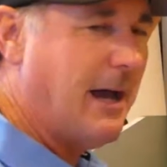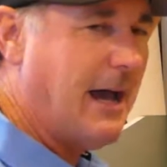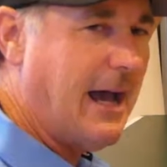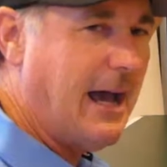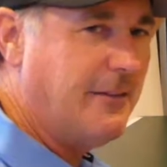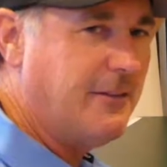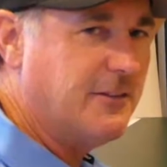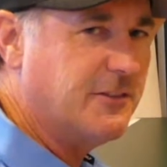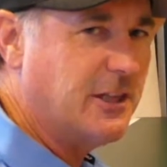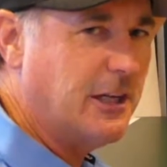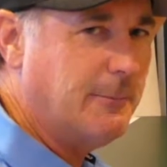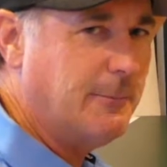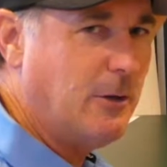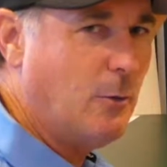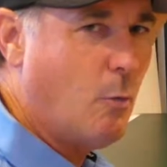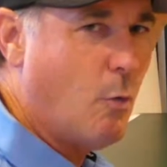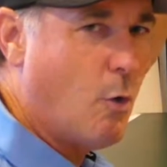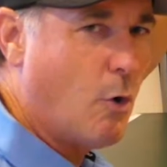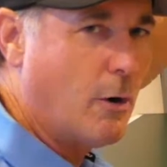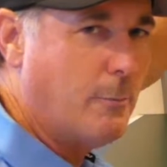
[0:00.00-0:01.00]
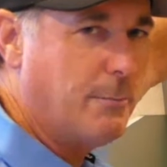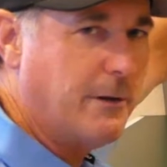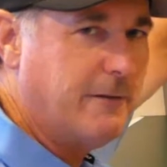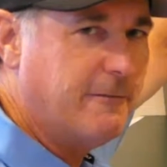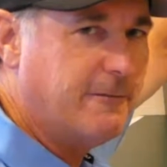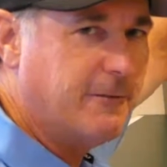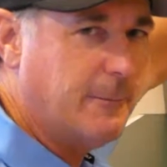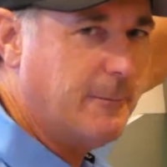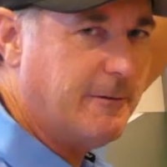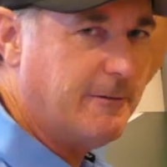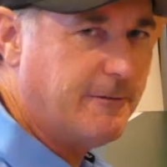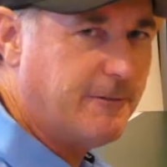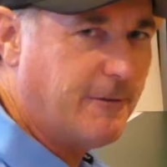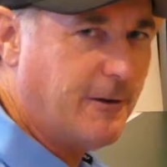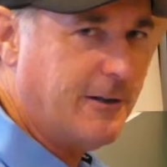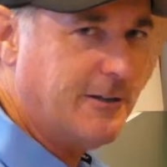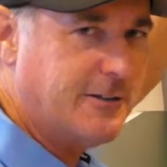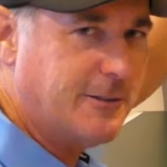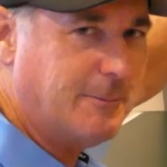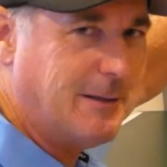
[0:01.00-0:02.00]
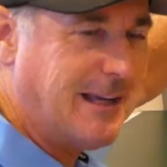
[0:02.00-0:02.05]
path is going to be warping from in front to